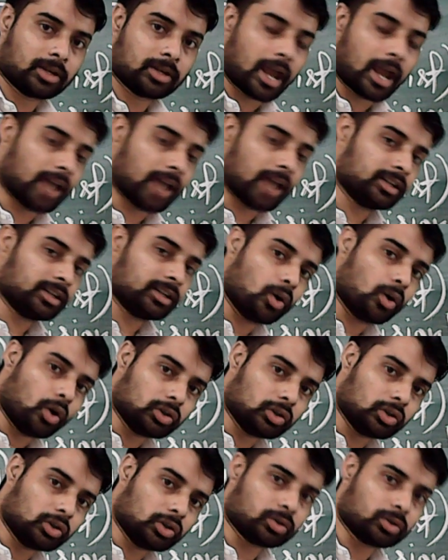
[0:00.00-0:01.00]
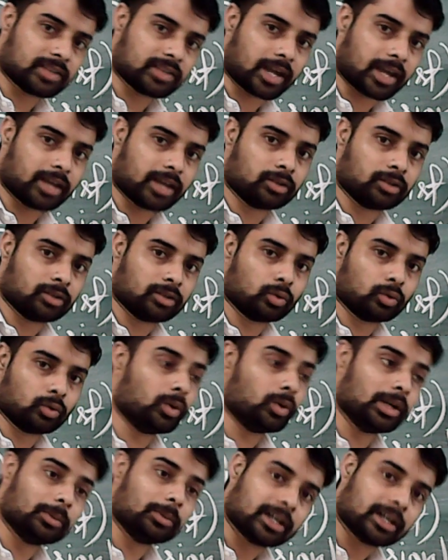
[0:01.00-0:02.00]
and they also decide who will
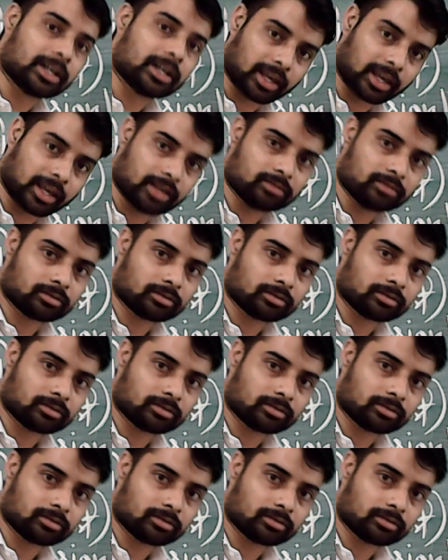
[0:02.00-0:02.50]
be the king